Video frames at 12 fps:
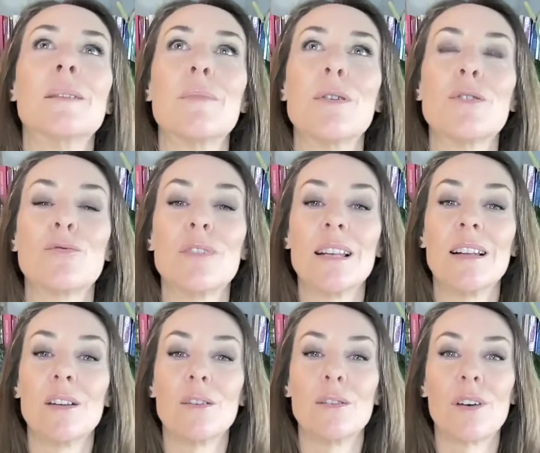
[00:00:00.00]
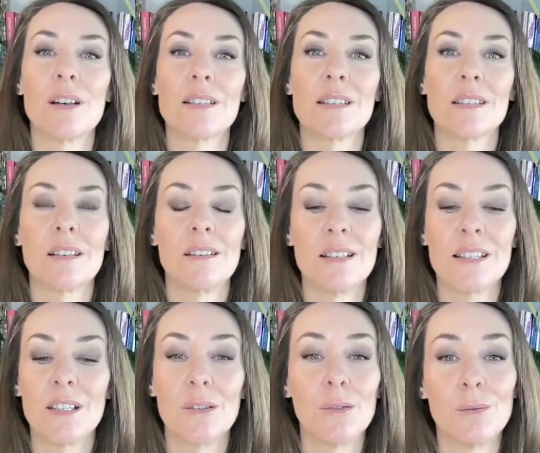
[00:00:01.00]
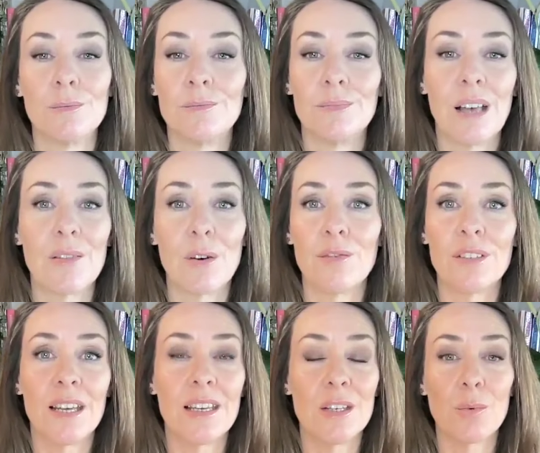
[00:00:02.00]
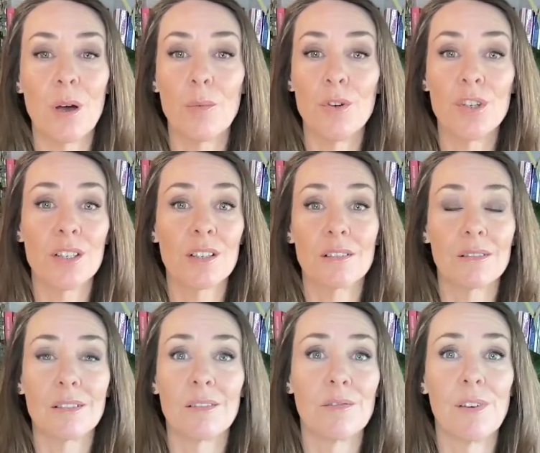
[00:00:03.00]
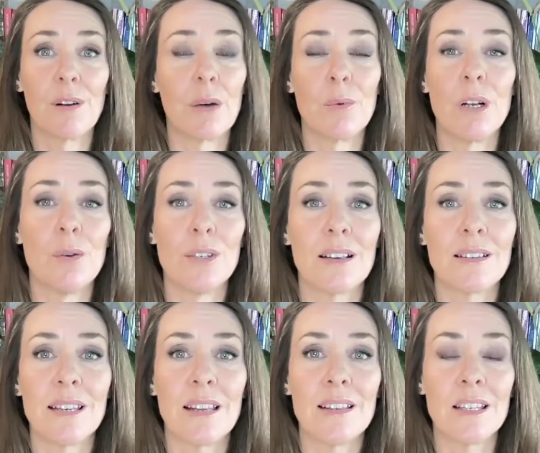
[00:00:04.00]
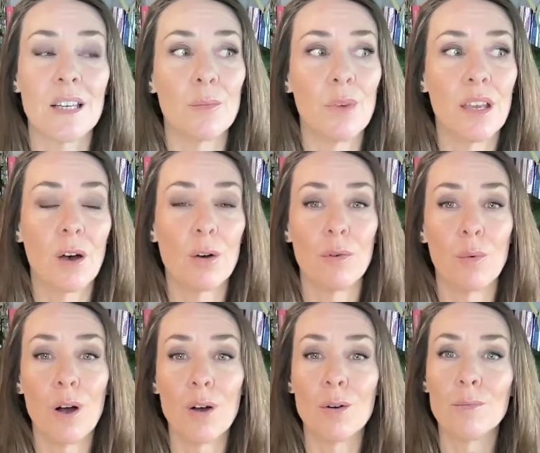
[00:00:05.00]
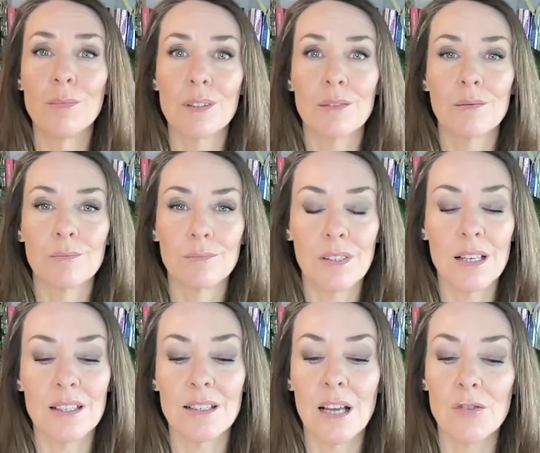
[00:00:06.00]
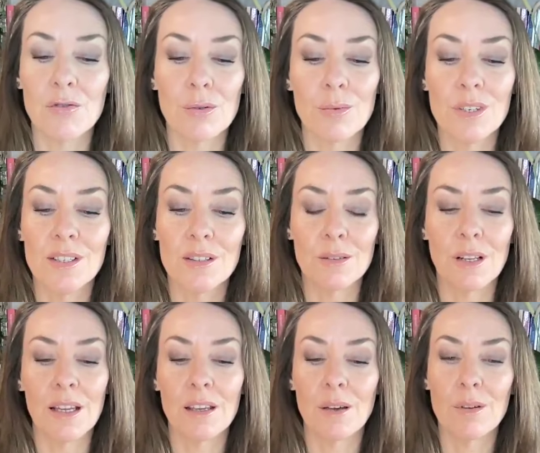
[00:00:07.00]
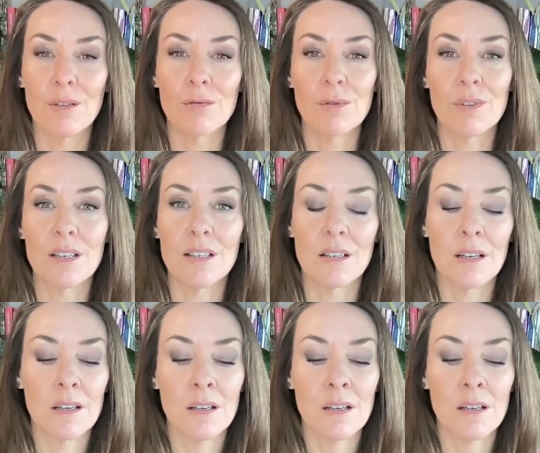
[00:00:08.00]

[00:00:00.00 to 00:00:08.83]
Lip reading: most resilient of us can still have off days where we just feel like we lose our center and we get overwhelmed. And that's natural. We're still like going through this